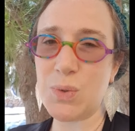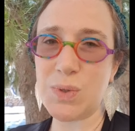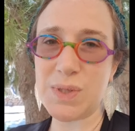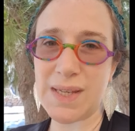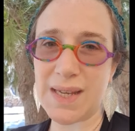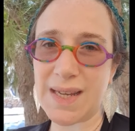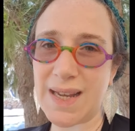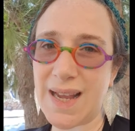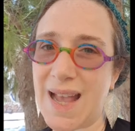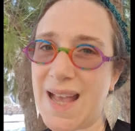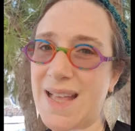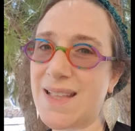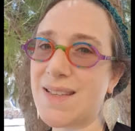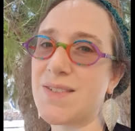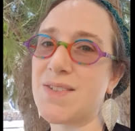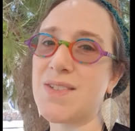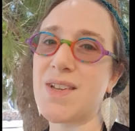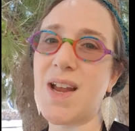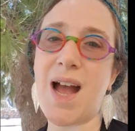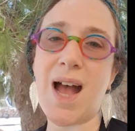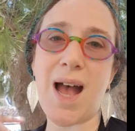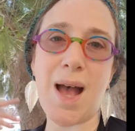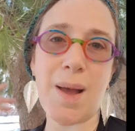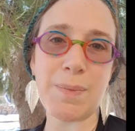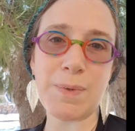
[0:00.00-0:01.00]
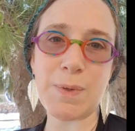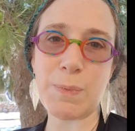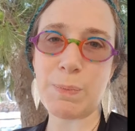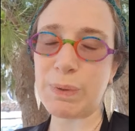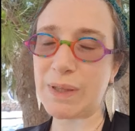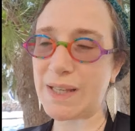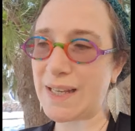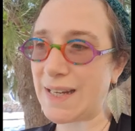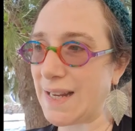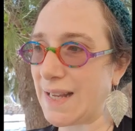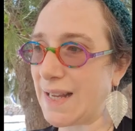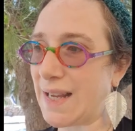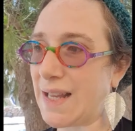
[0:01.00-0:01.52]
oozing had stopped,
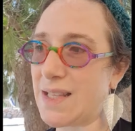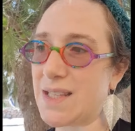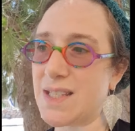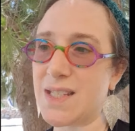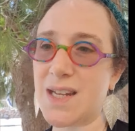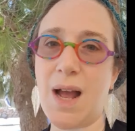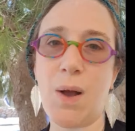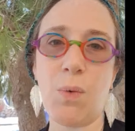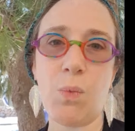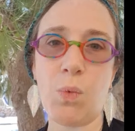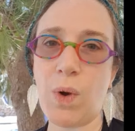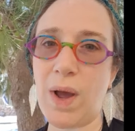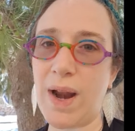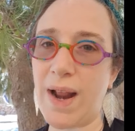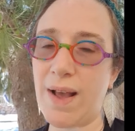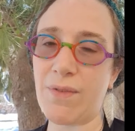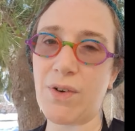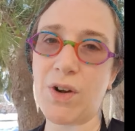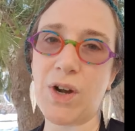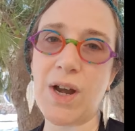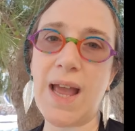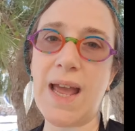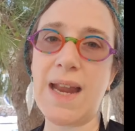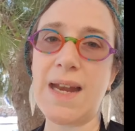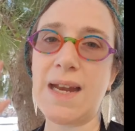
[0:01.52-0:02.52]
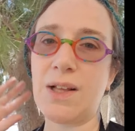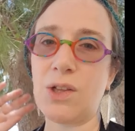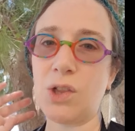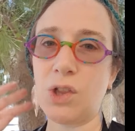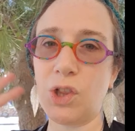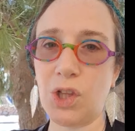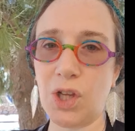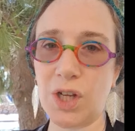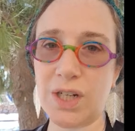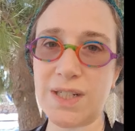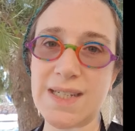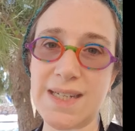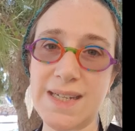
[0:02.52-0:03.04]
bleeding had stopped, whatever, and it
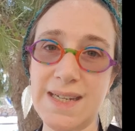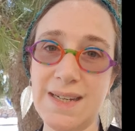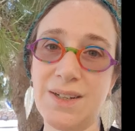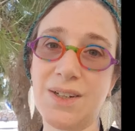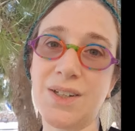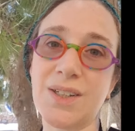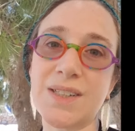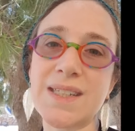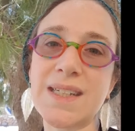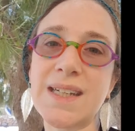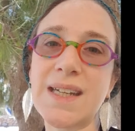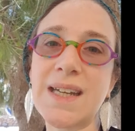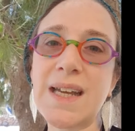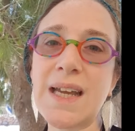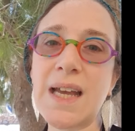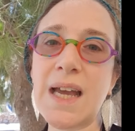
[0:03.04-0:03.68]
looked healed.